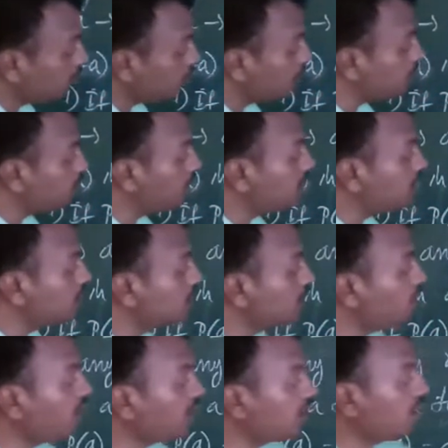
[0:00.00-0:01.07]
x minus is a
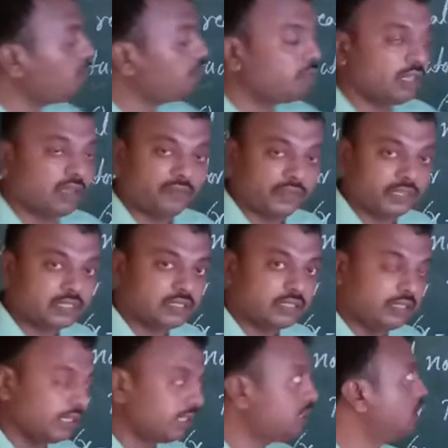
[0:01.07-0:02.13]
factor of p of x.
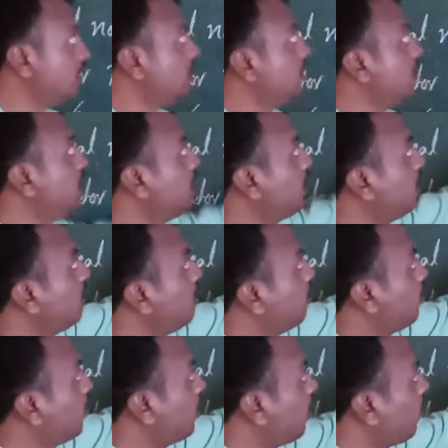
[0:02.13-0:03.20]
Yes, here
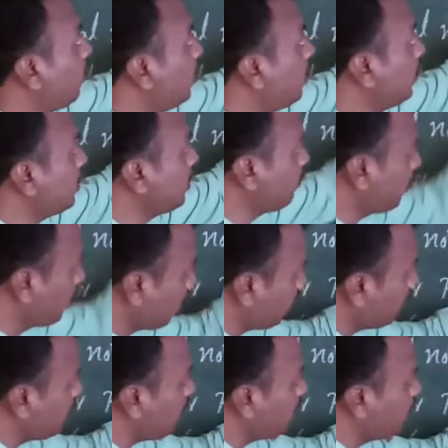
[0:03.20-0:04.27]
p of 1 is a p of
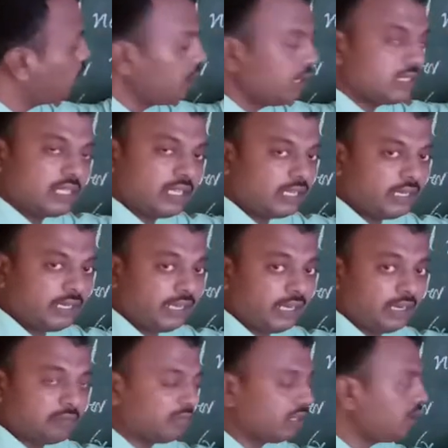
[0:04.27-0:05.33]
a. 1 is any real
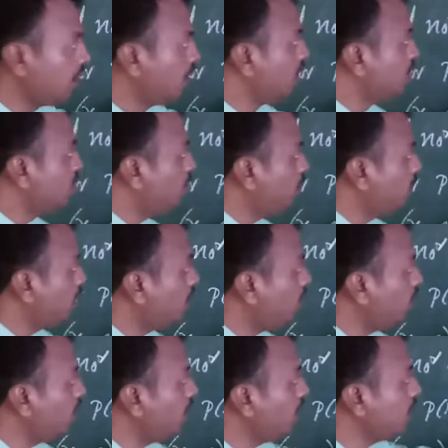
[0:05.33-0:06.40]
number. So p
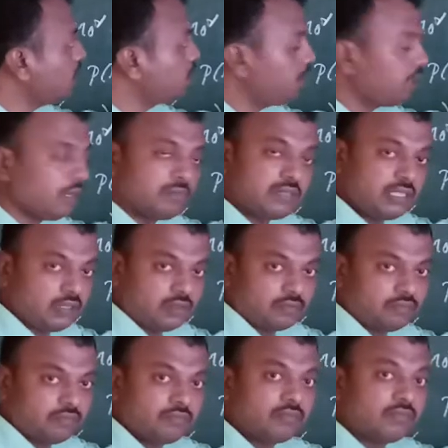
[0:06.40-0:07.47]
of a is become 0.
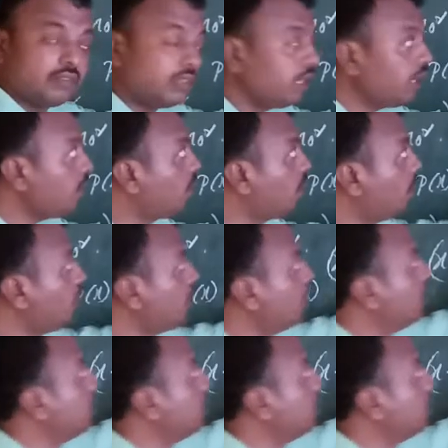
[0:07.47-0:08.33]
Therefore